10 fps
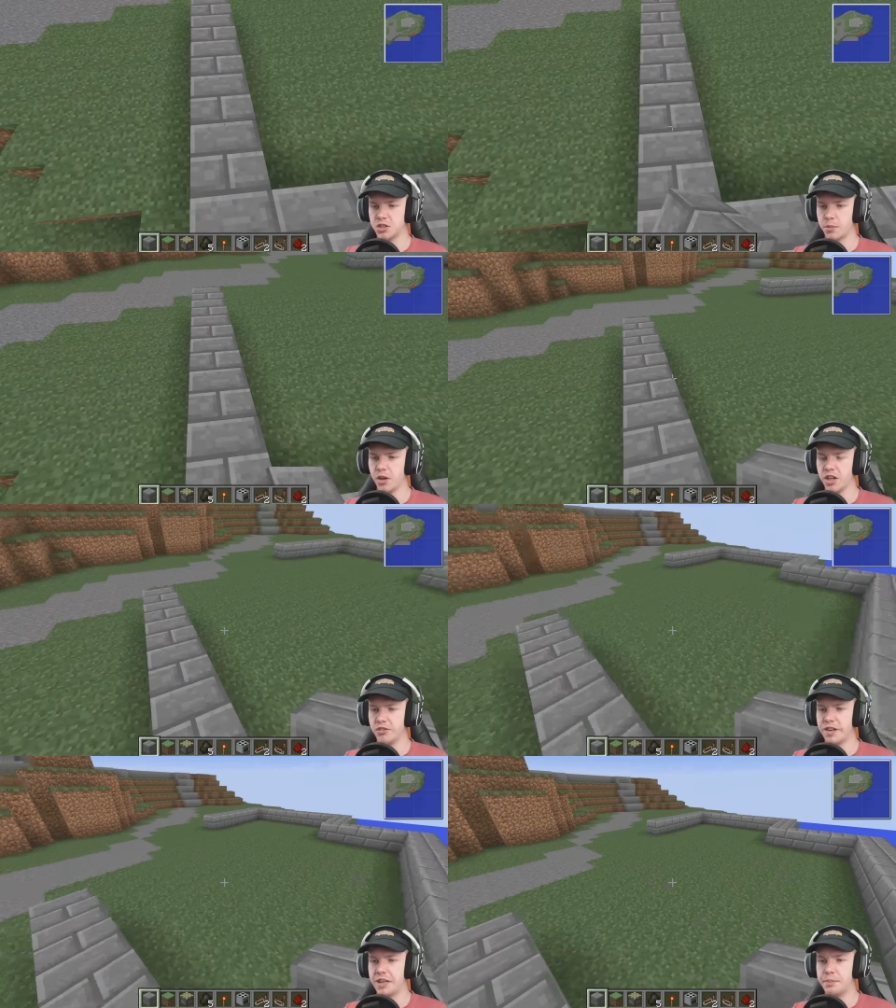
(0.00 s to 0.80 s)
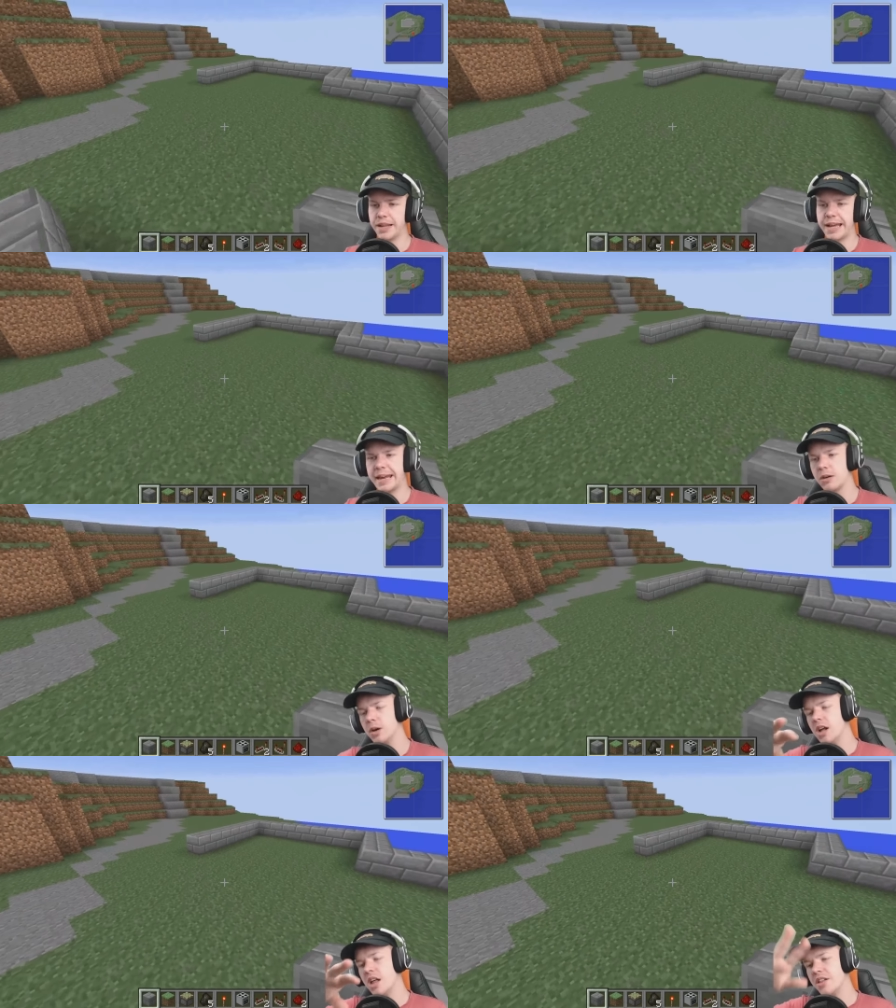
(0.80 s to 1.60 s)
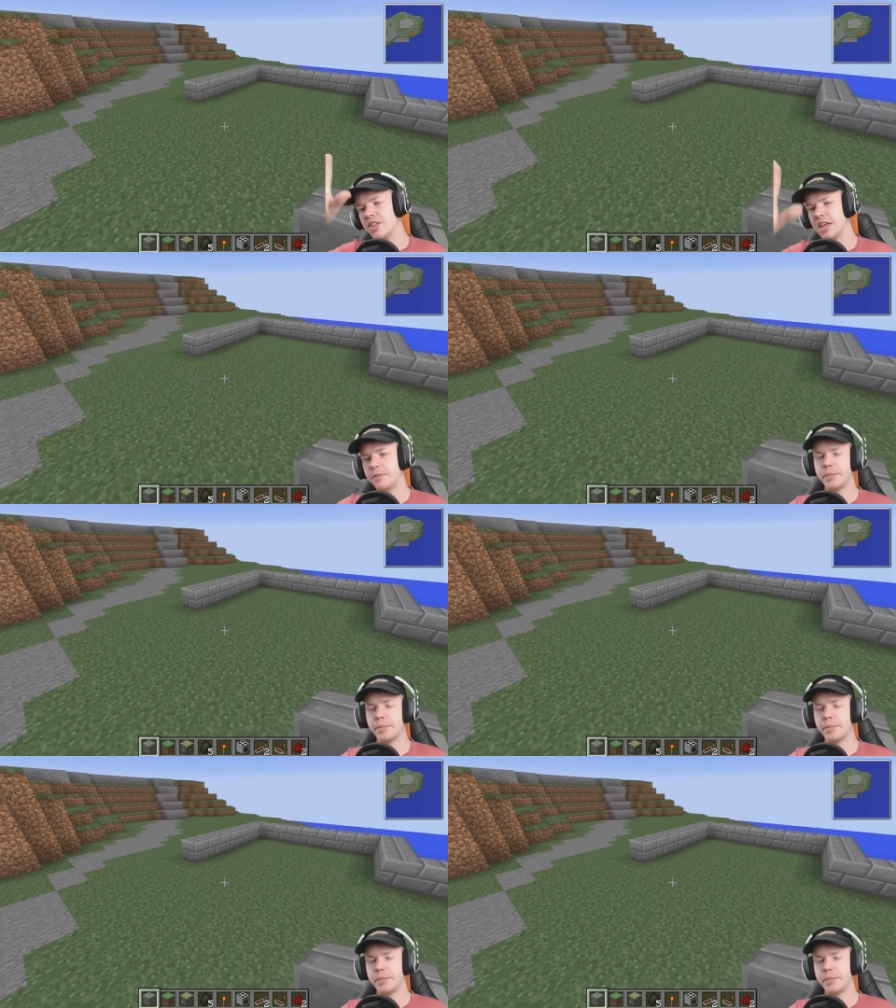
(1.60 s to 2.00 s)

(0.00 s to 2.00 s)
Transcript: so I'm not going to really plan out the